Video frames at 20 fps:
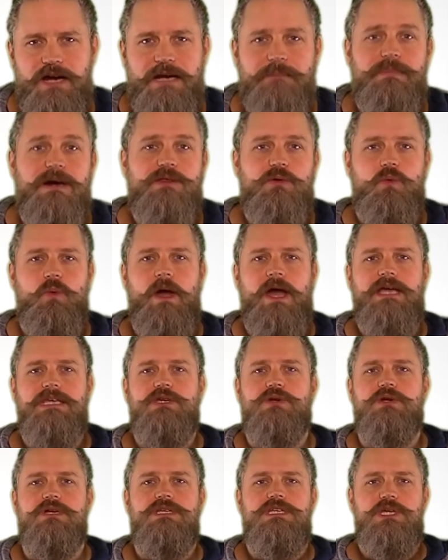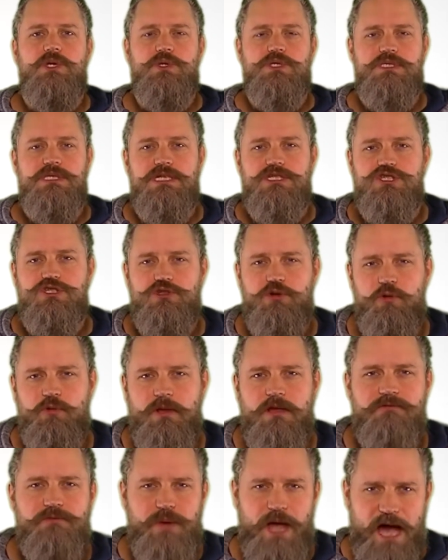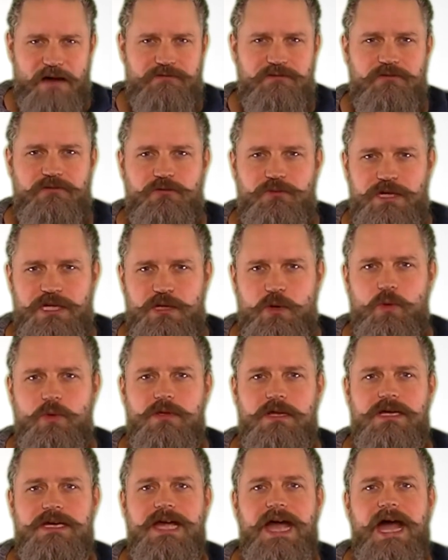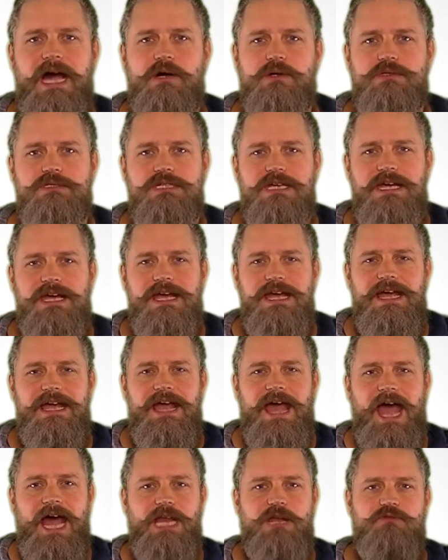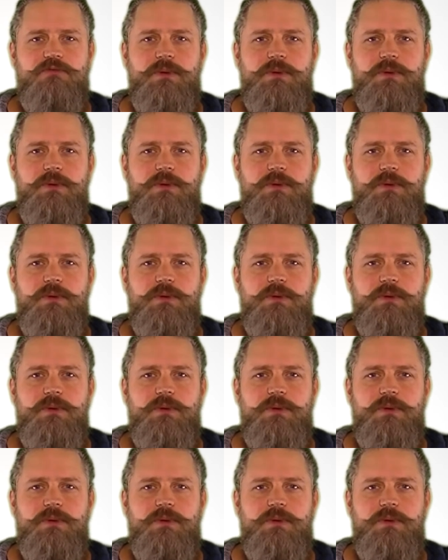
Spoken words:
and by the way, you can use this tool if you have a free Google account, and if